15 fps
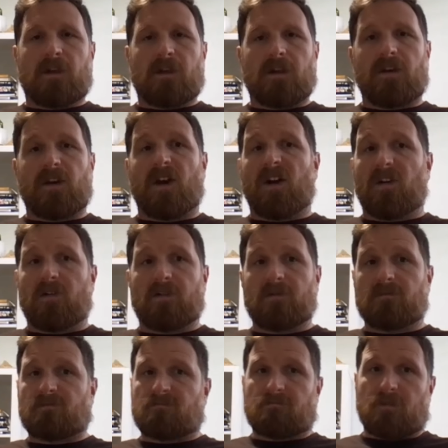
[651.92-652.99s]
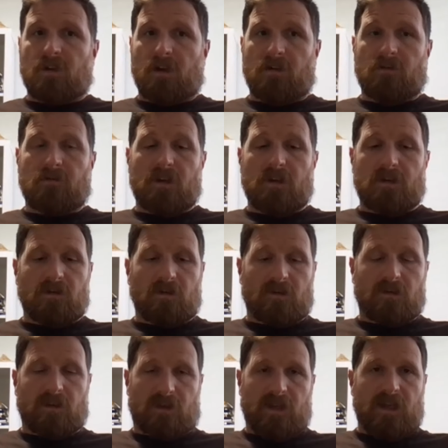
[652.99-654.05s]
No. It
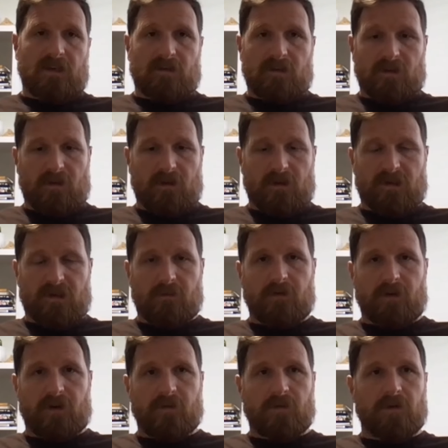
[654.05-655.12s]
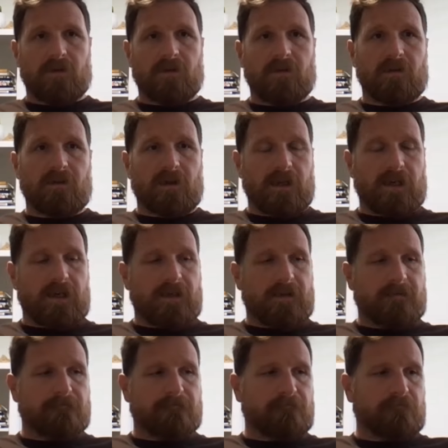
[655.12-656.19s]
looks like that's a brick wall.
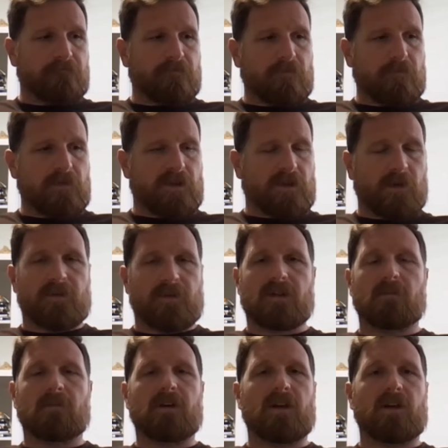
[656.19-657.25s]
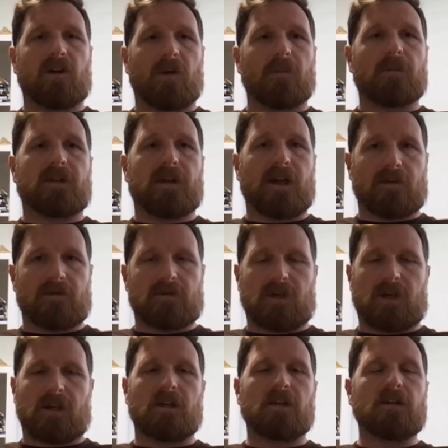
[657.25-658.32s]
So if somebody opts out of
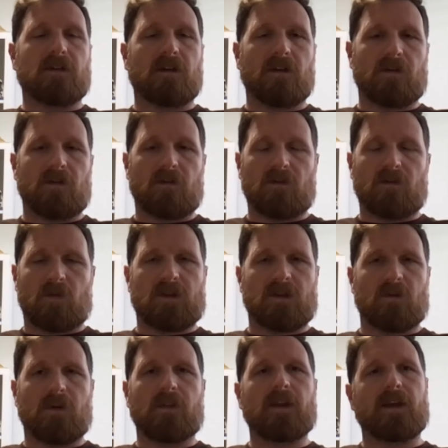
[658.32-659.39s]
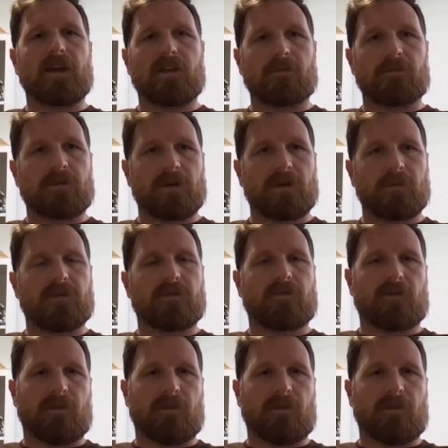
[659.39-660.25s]
tracking, so when they get the prompt from